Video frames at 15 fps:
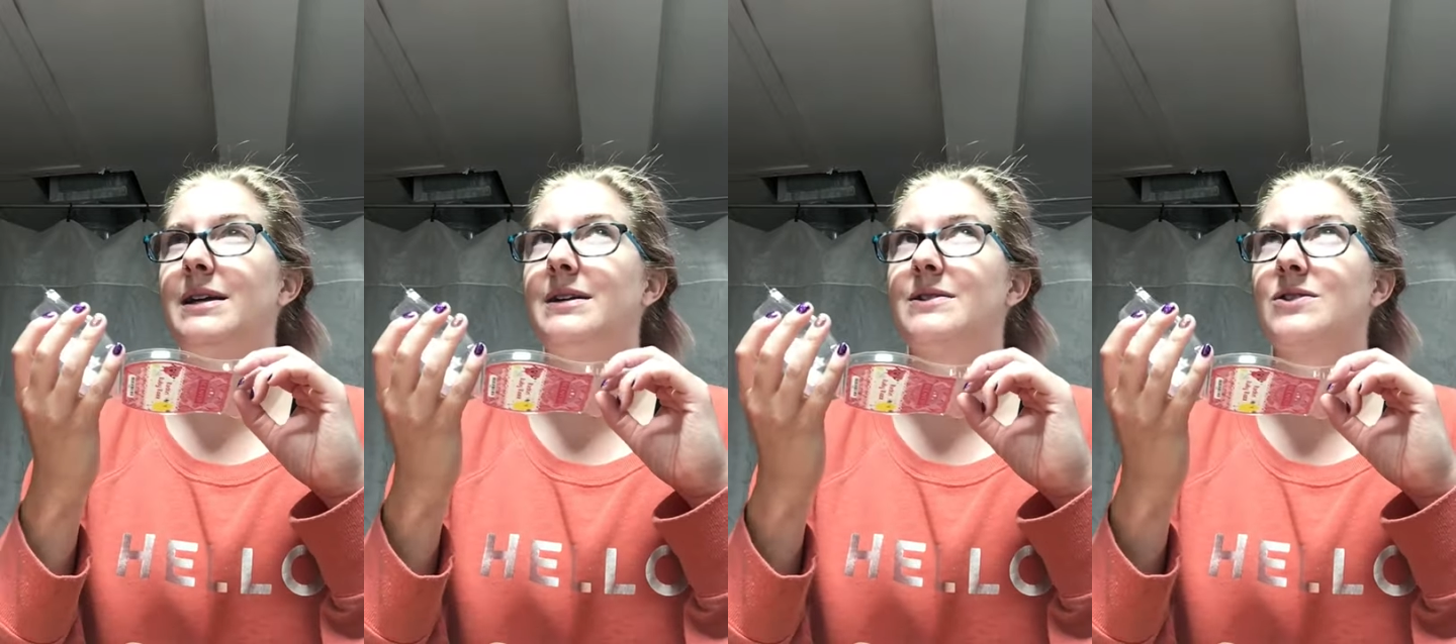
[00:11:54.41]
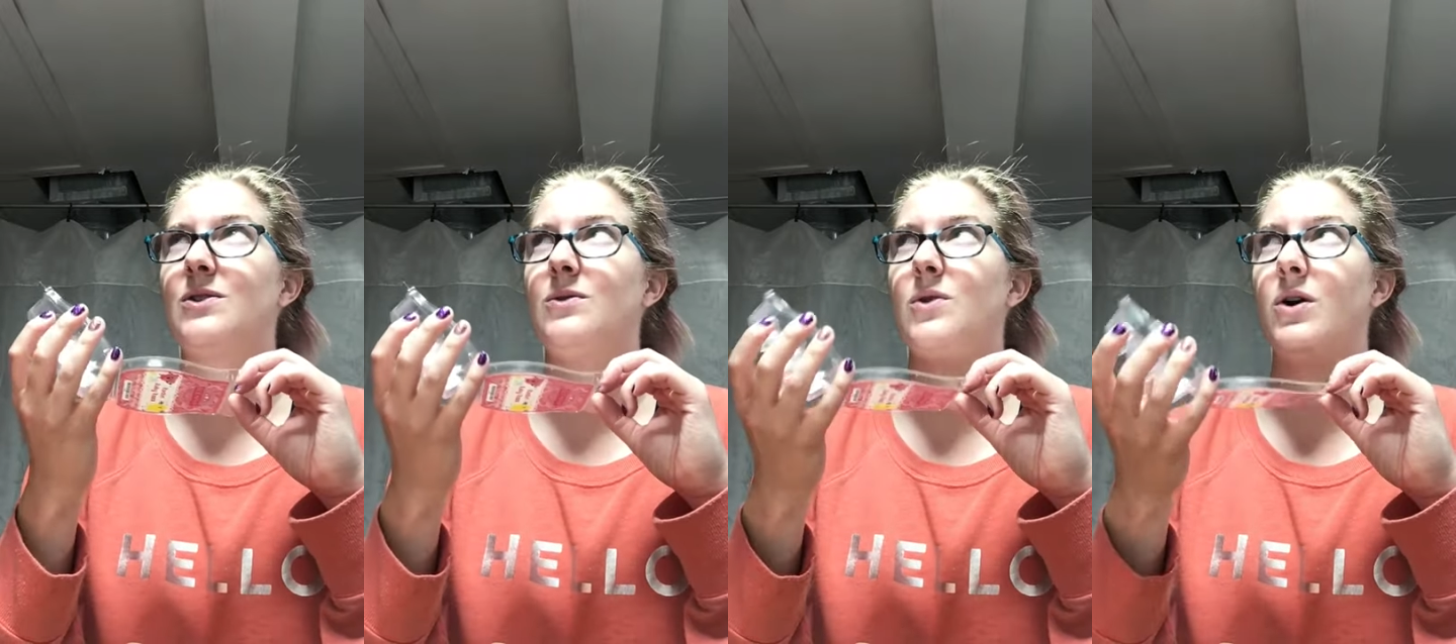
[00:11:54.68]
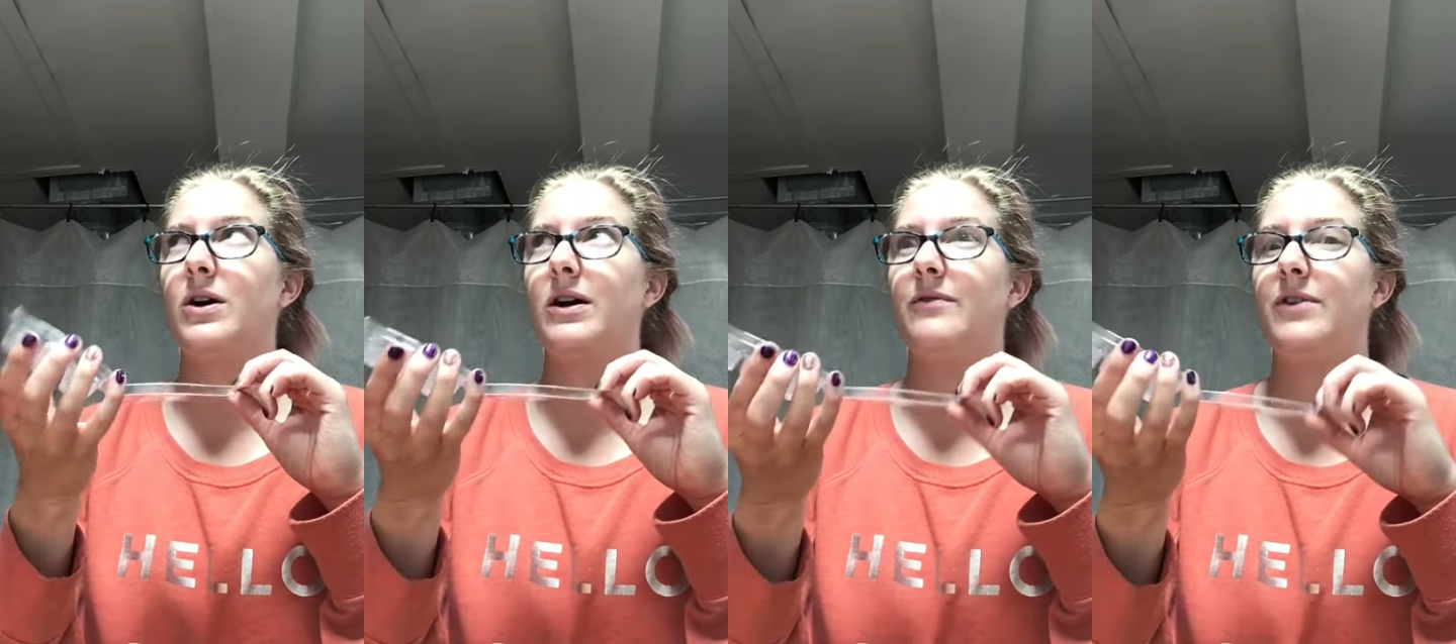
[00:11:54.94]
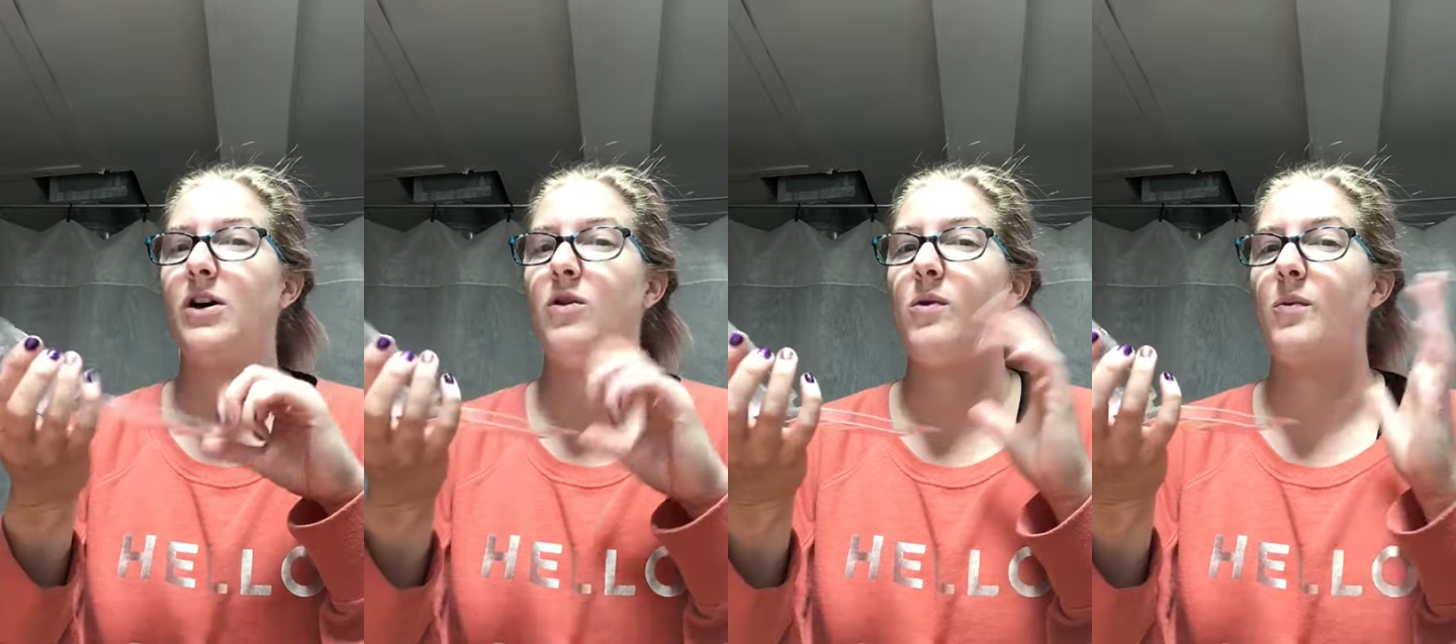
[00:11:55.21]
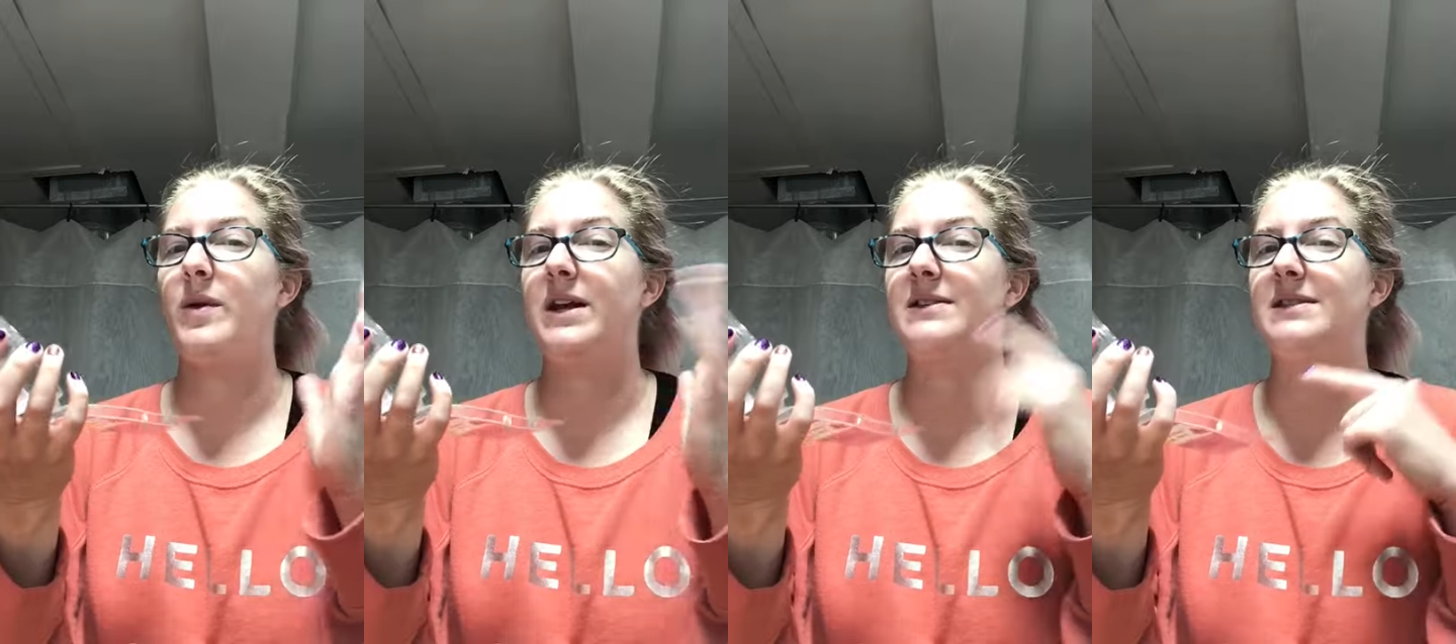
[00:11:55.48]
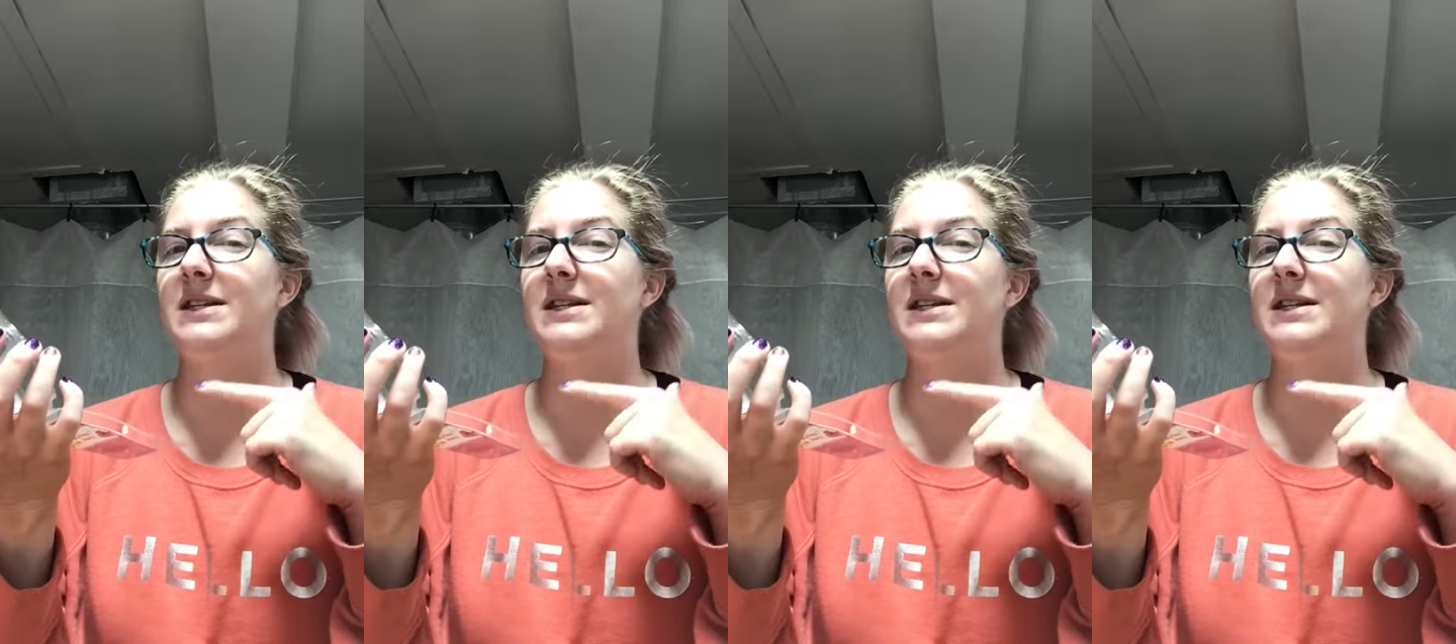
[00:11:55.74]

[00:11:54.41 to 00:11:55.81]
is no longer available because